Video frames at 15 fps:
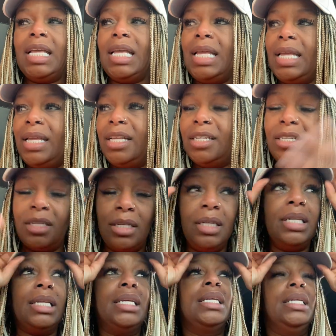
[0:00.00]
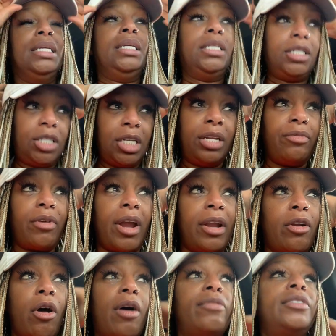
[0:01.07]
And she ran
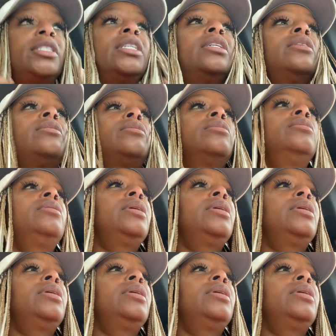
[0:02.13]
off to